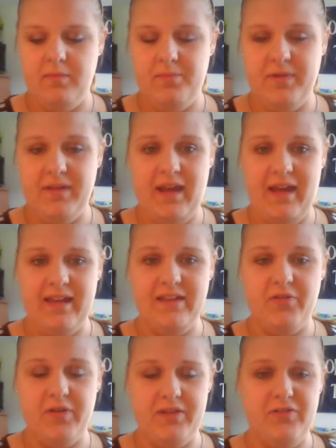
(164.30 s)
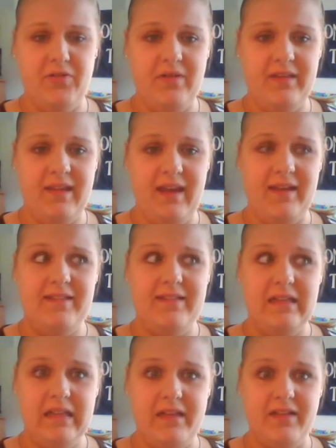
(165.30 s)
But yeah, okay, so yeah,
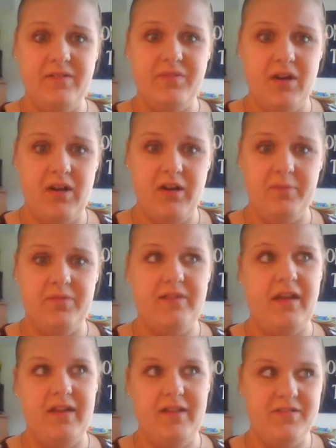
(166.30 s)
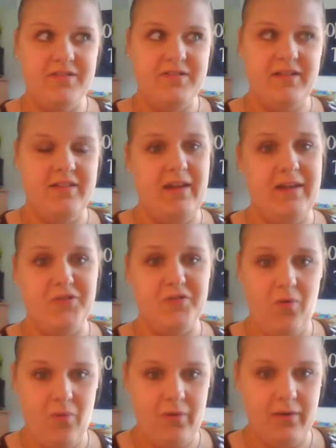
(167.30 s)
lots of carbs. I understand that. It's
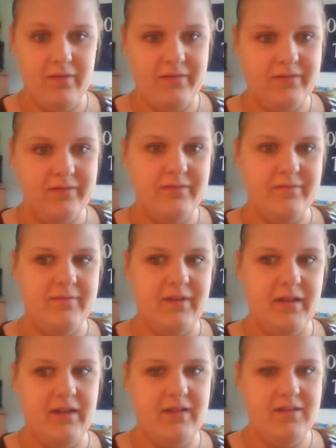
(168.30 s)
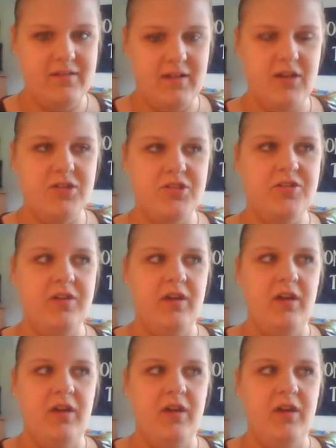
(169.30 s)
corn. It's starch.